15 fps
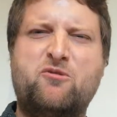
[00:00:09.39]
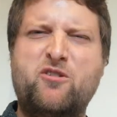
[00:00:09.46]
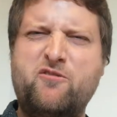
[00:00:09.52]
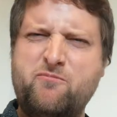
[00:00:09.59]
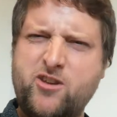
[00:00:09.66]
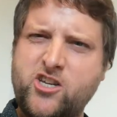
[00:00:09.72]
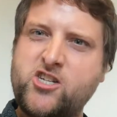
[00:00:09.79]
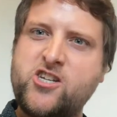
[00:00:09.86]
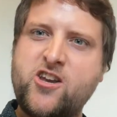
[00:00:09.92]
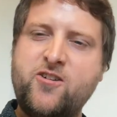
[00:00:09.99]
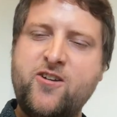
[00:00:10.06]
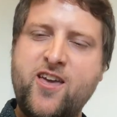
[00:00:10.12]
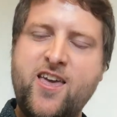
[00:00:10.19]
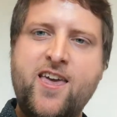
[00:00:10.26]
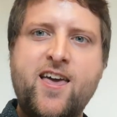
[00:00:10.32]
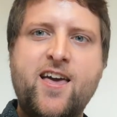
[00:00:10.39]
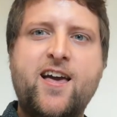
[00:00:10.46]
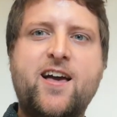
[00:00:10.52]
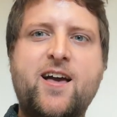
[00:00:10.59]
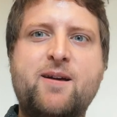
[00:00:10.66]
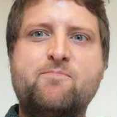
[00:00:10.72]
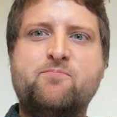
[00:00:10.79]
We've missed you,
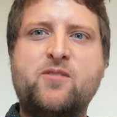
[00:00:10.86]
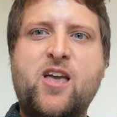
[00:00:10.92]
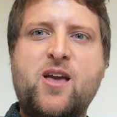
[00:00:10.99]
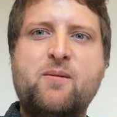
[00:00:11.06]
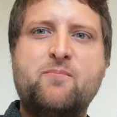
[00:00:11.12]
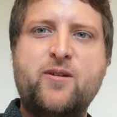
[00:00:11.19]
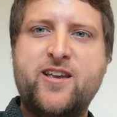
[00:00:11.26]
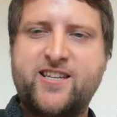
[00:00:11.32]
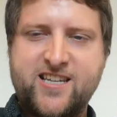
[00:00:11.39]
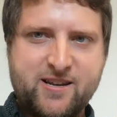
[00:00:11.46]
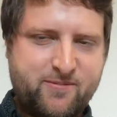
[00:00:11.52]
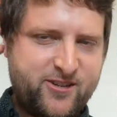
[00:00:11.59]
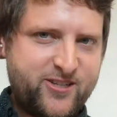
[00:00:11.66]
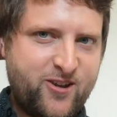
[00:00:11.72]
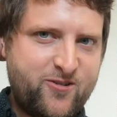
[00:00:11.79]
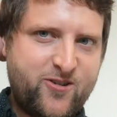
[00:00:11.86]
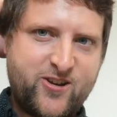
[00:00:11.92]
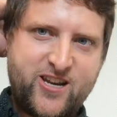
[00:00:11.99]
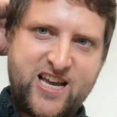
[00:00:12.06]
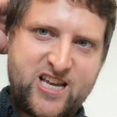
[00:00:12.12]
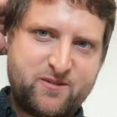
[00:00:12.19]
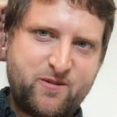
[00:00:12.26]
um, but it's going to be so good
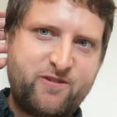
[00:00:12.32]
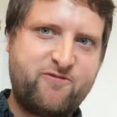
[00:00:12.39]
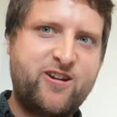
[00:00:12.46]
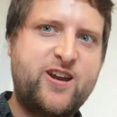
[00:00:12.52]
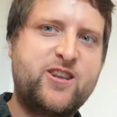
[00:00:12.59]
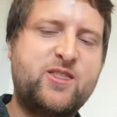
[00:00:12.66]
as we read